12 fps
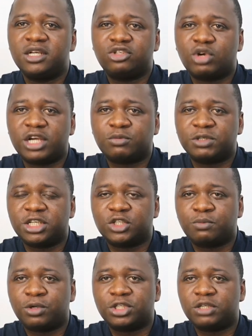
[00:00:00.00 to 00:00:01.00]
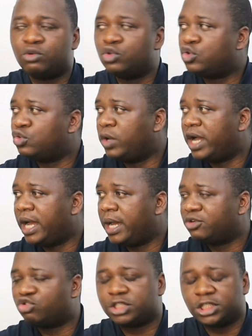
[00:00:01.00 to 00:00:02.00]
Try as much as possible
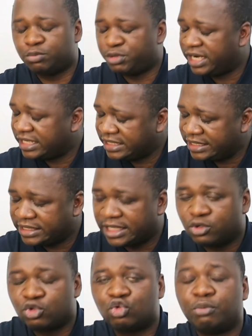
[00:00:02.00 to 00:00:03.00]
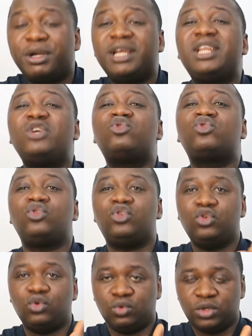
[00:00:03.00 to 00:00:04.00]
to spread our tentacles to bring news to
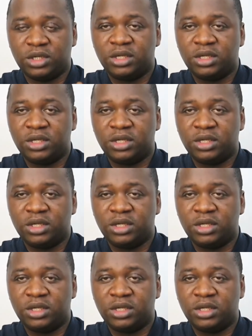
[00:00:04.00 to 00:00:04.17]
you